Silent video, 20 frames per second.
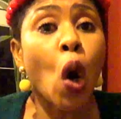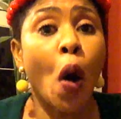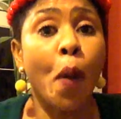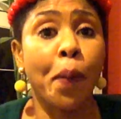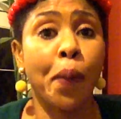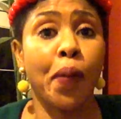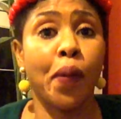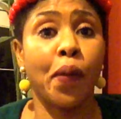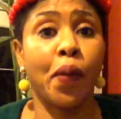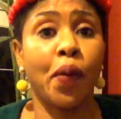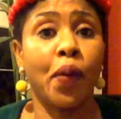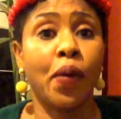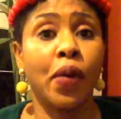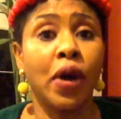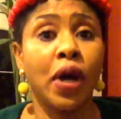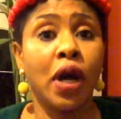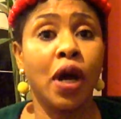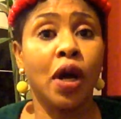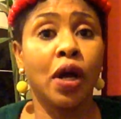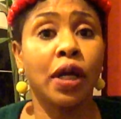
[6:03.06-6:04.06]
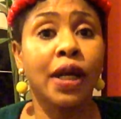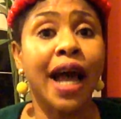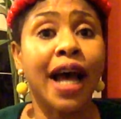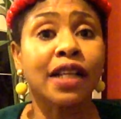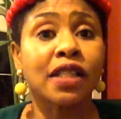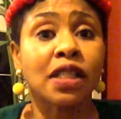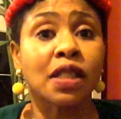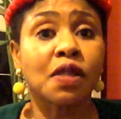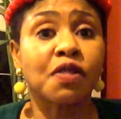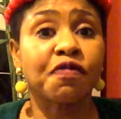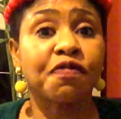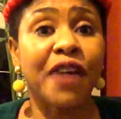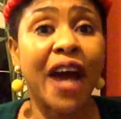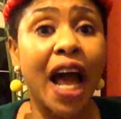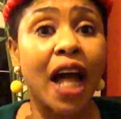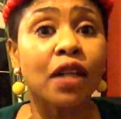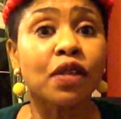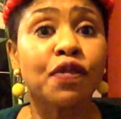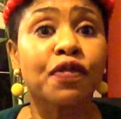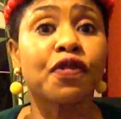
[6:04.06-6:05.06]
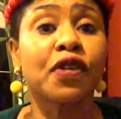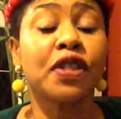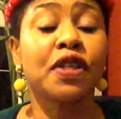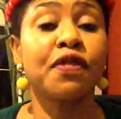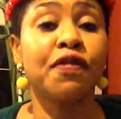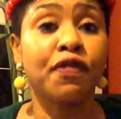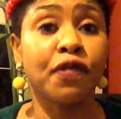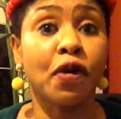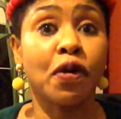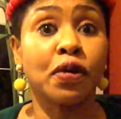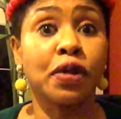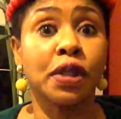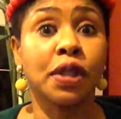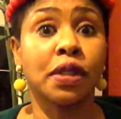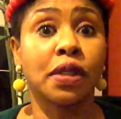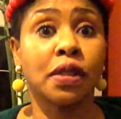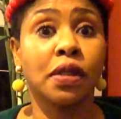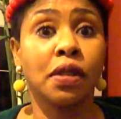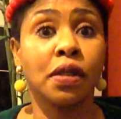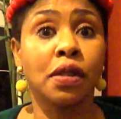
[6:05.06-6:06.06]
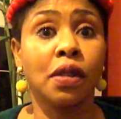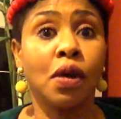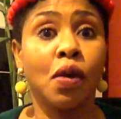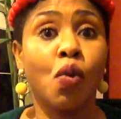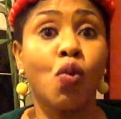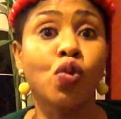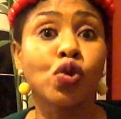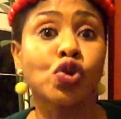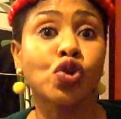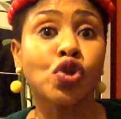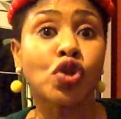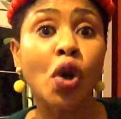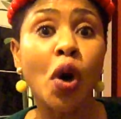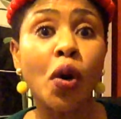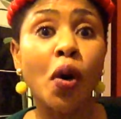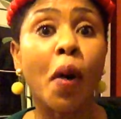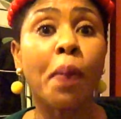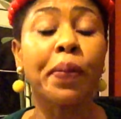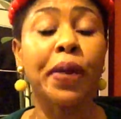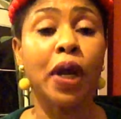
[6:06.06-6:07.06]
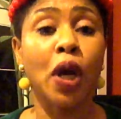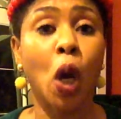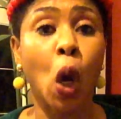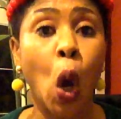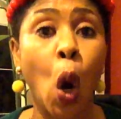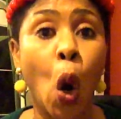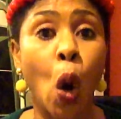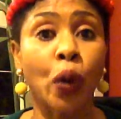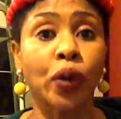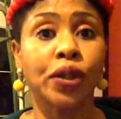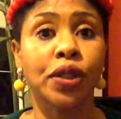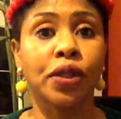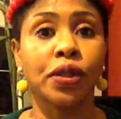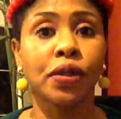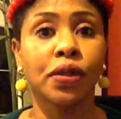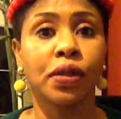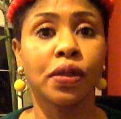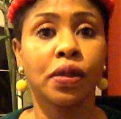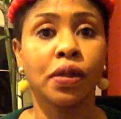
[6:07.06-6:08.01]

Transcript: couple that's filed for divorce will turn up in court